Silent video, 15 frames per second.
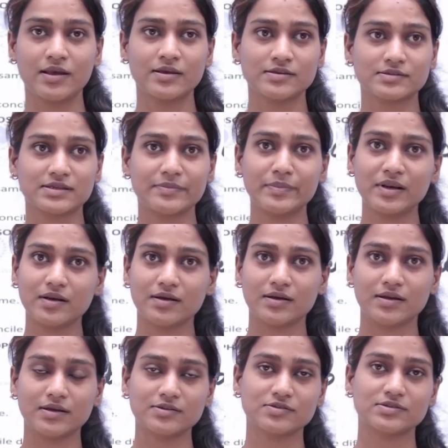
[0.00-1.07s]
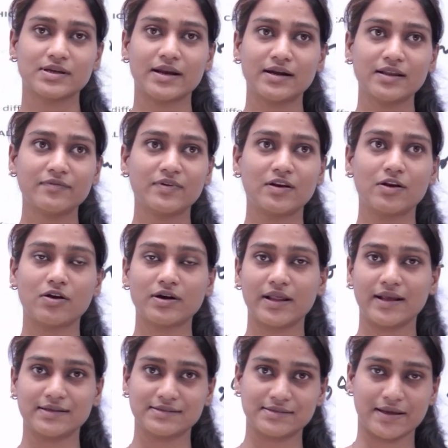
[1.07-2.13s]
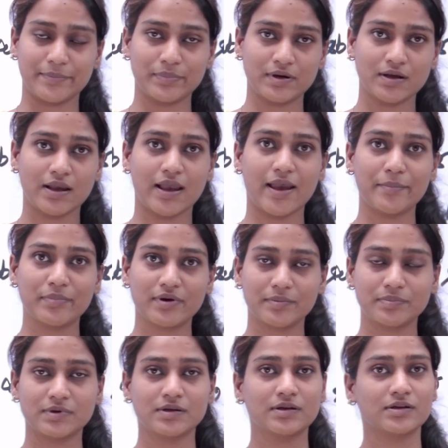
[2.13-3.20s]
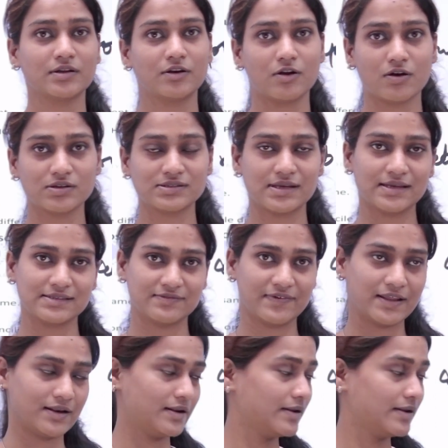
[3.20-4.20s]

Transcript: similarly society will not accept abrupt laws as well.